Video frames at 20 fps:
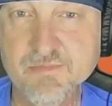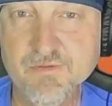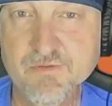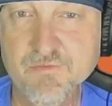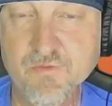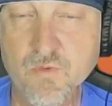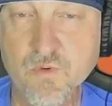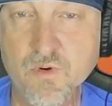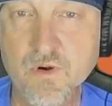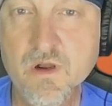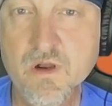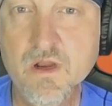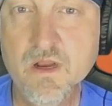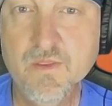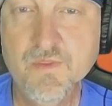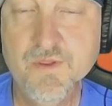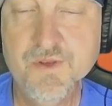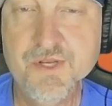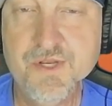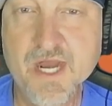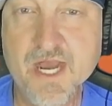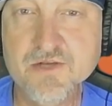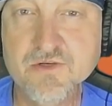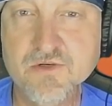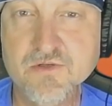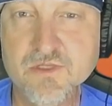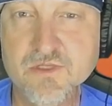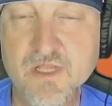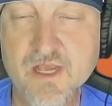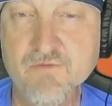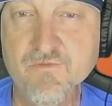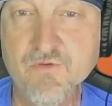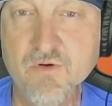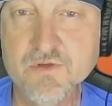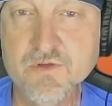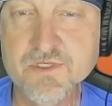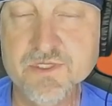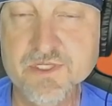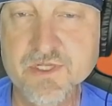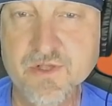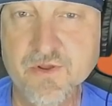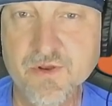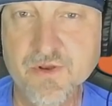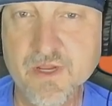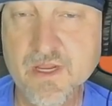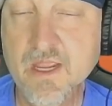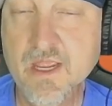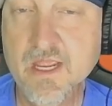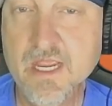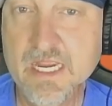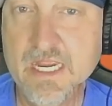before. The Dodgers love versatility.